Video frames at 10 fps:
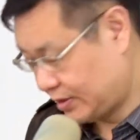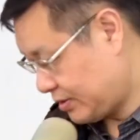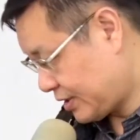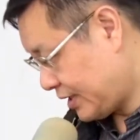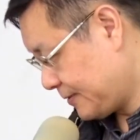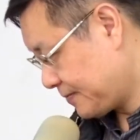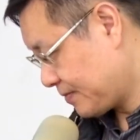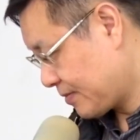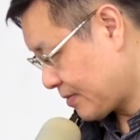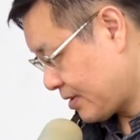Okay.
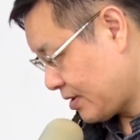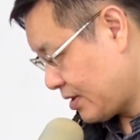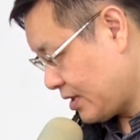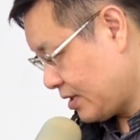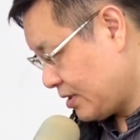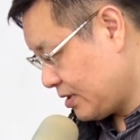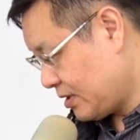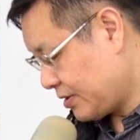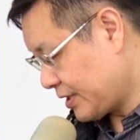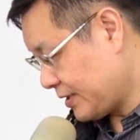
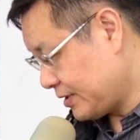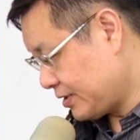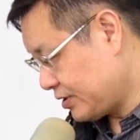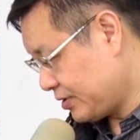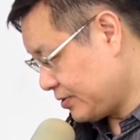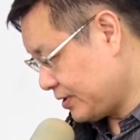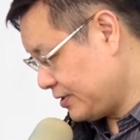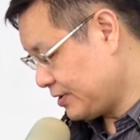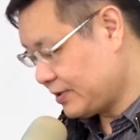Okay. So in the